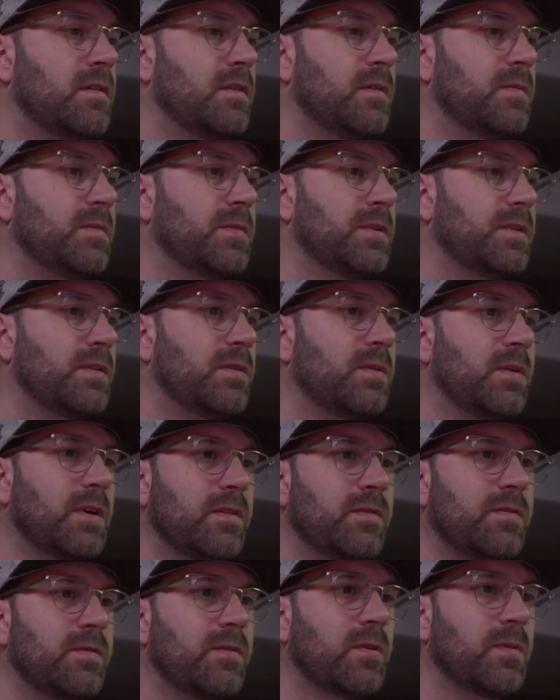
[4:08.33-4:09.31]
I'm going to
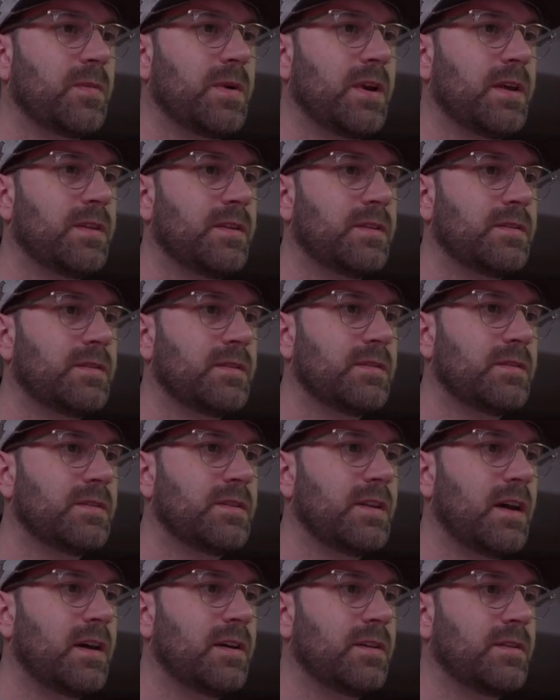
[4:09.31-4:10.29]
quick format this as
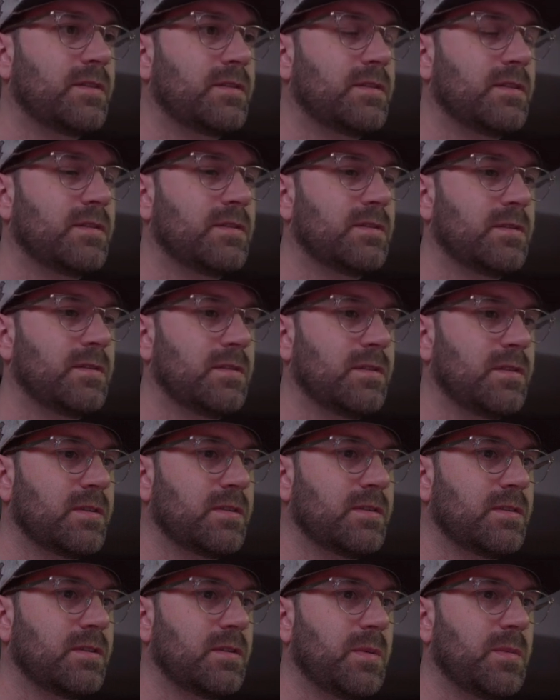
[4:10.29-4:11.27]
dollars just so it
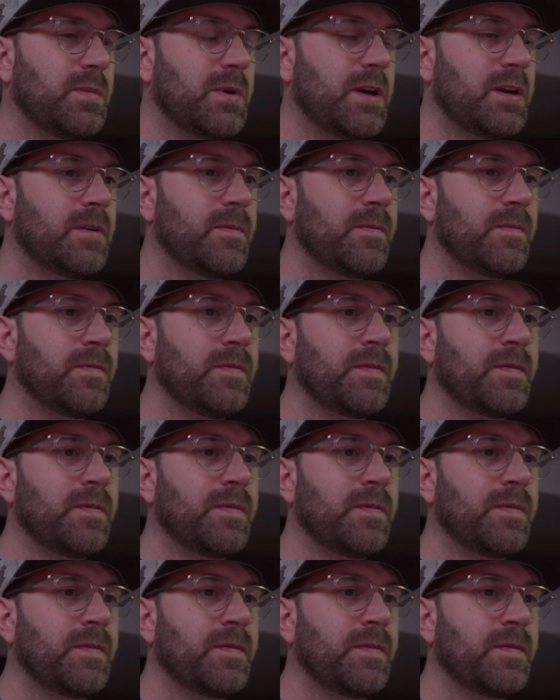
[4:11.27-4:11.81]
looks a little bit better.